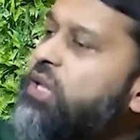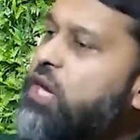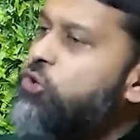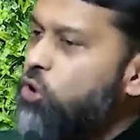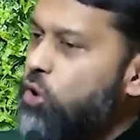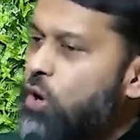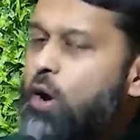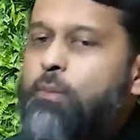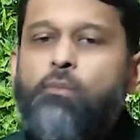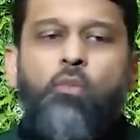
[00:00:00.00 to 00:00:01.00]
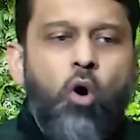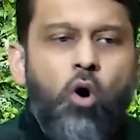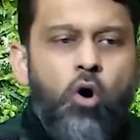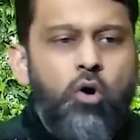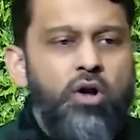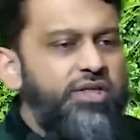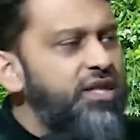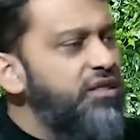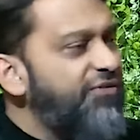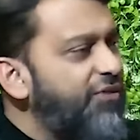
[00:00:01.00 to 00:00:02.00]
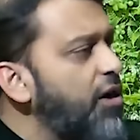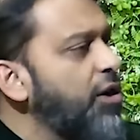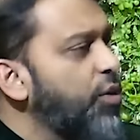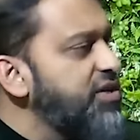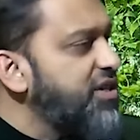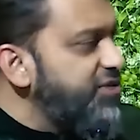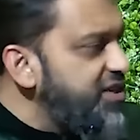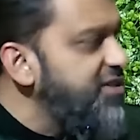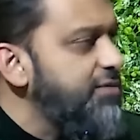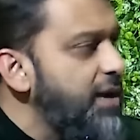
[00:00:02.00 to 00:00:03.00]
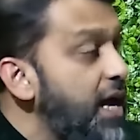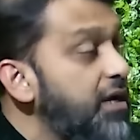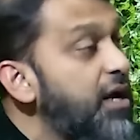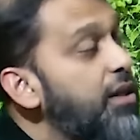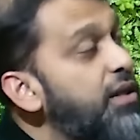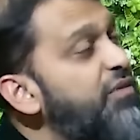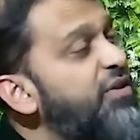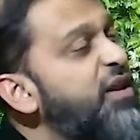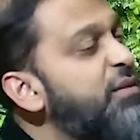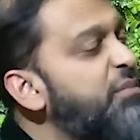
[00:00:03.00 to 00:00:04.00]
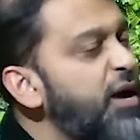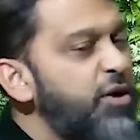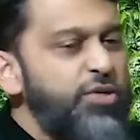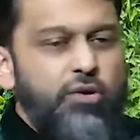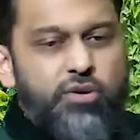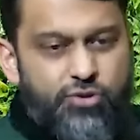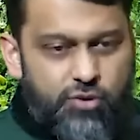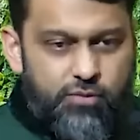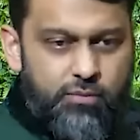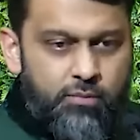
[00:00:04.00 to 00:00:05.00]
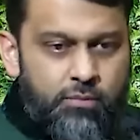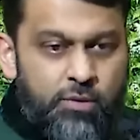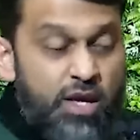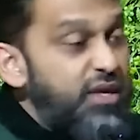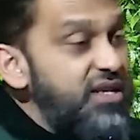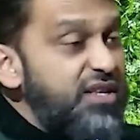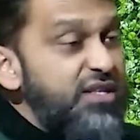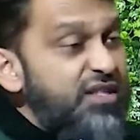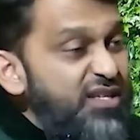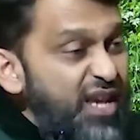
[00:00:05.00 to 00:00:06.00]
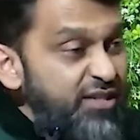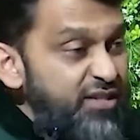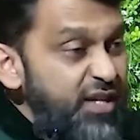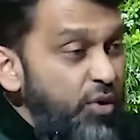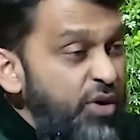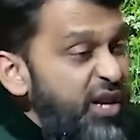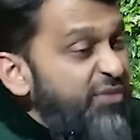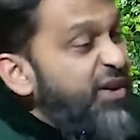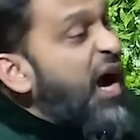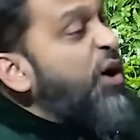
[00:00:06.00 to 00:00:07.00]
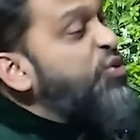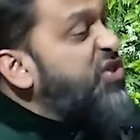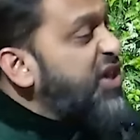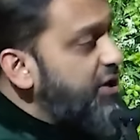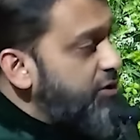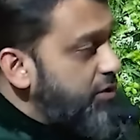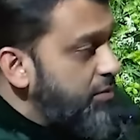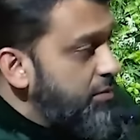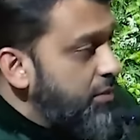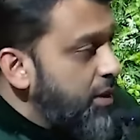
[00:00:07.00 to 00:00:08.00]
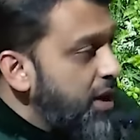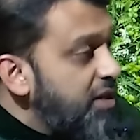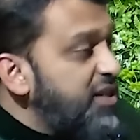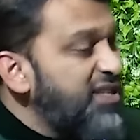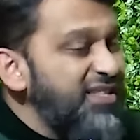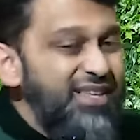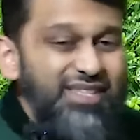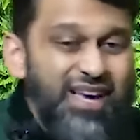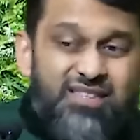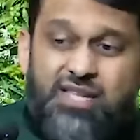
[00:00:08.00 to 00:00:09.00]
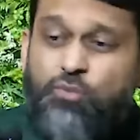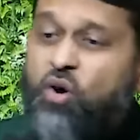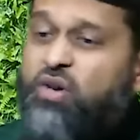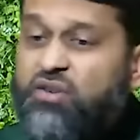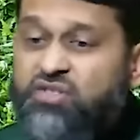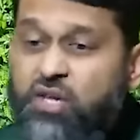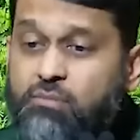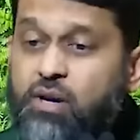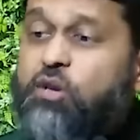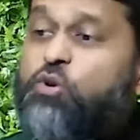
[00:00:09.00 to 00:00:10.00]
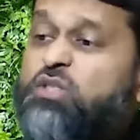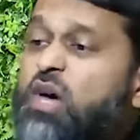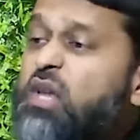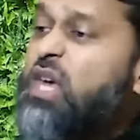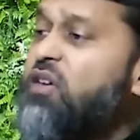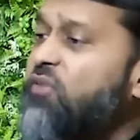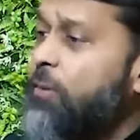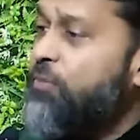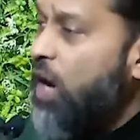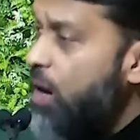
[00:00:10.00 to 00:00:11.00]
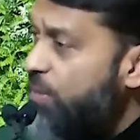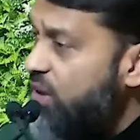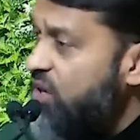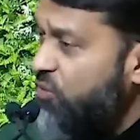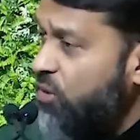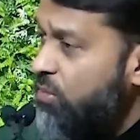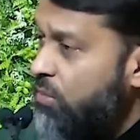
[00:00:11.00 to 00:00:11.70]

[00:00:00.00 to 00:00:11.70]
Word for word: leader more than the followers of this man love and admire their leader. This is the testimony of an outsider. This is the testimony of somebody who's not even a believer.